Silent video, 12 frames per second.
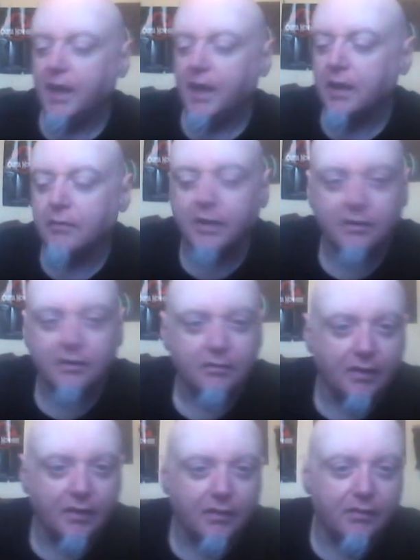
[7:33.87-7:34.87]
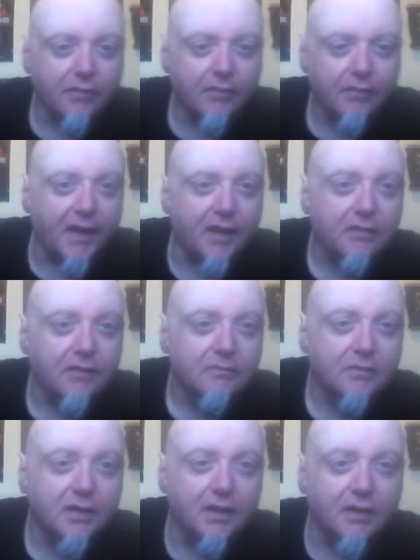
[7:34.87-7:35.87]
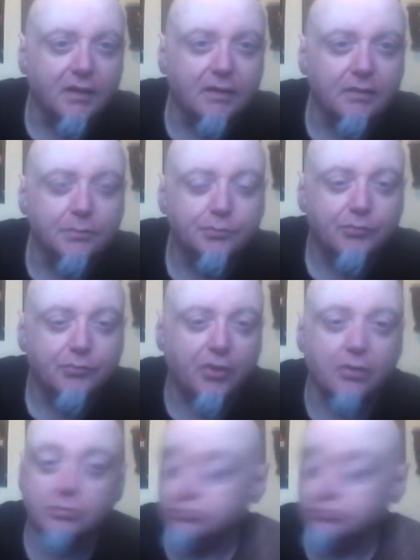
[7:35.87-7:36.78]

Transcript: didn't have the right. At any rate, uh, enough of that. Um, so